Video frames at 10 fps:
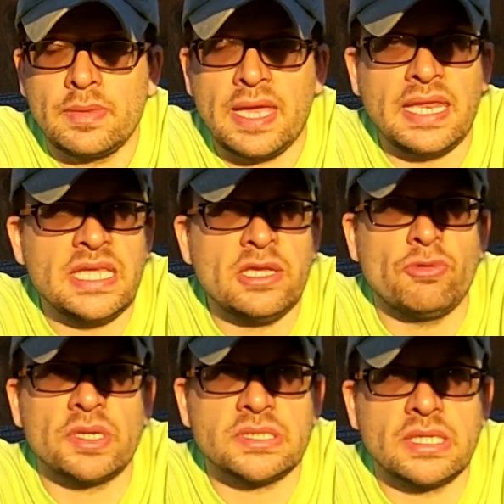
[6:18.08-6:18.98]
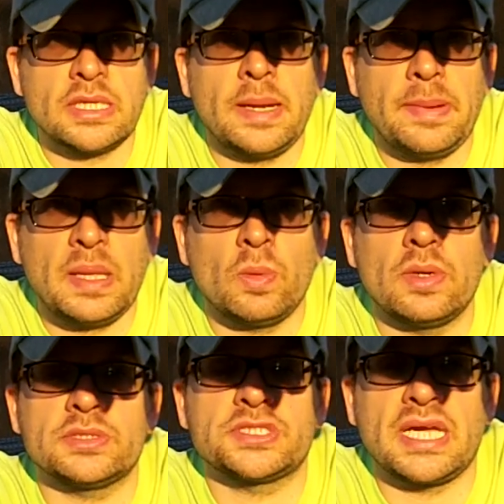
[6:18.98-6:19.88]
any wrestling company
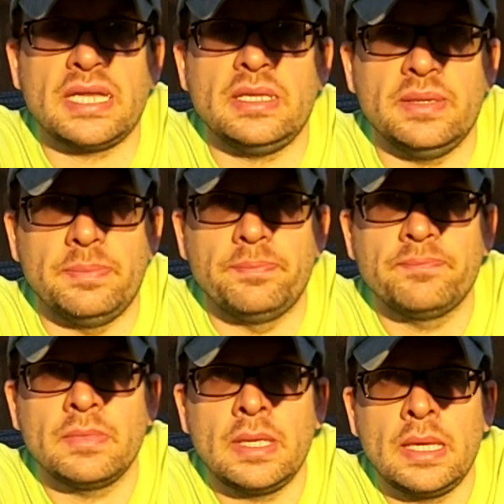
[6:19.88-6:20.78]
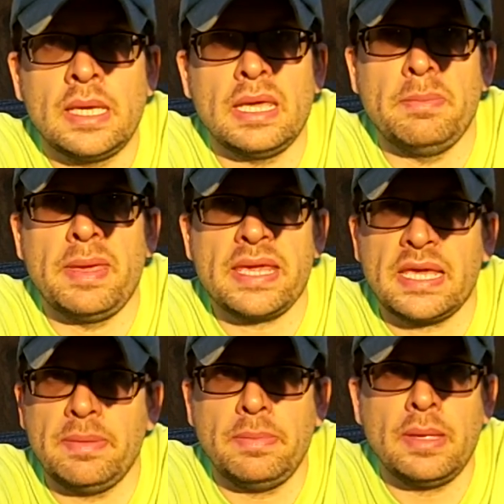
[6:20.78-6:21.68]
will sign him and make
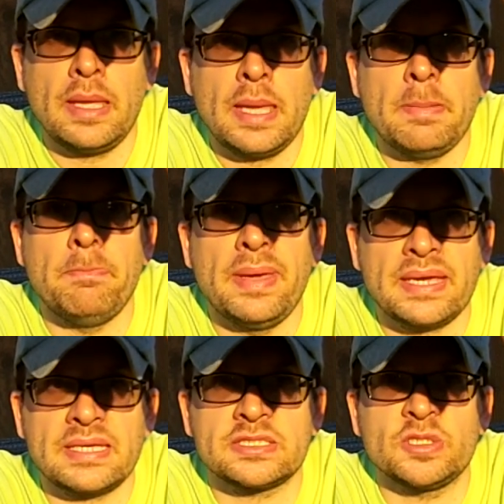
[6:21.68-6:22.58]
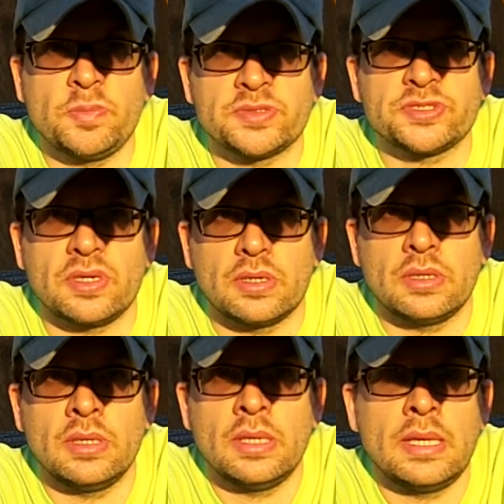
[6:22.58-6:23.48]
him a mega superstar.
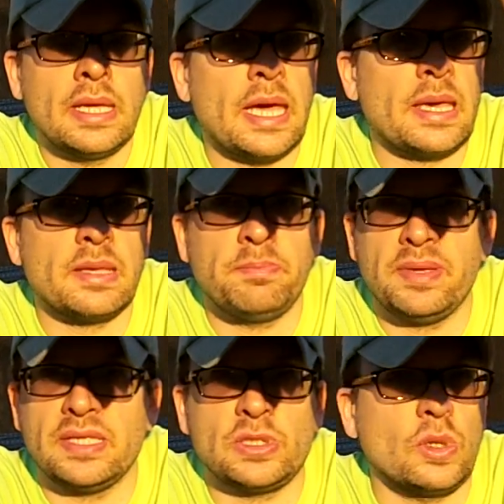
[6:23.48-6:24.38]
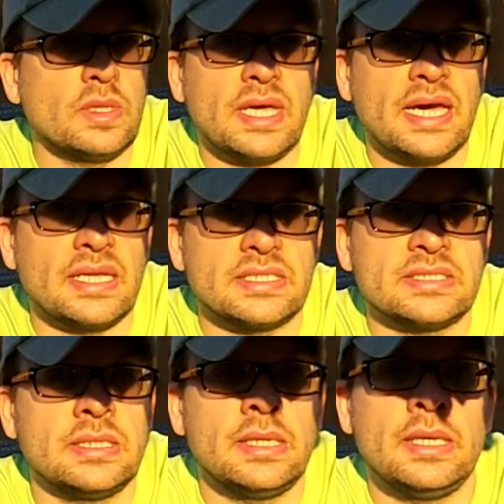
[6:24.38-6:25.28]
I am being totally
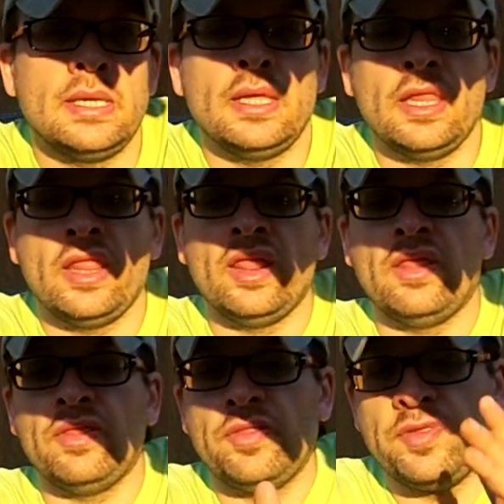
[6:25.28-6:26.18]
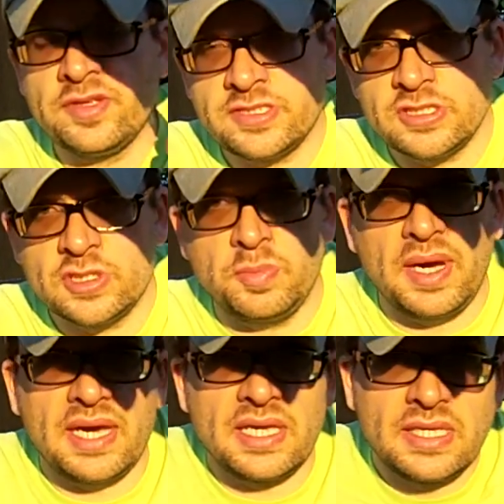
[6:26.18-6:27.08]
honest. This is
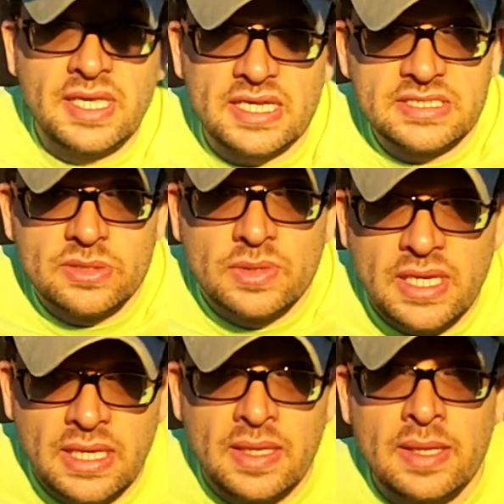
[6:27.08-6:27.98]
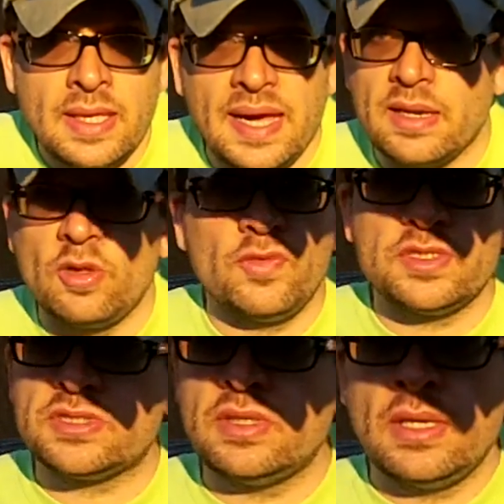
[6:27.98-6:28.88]
my guess, okay? I don't know
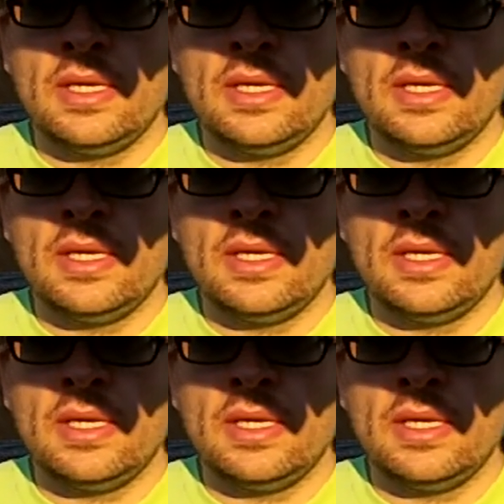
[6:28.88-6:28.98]
this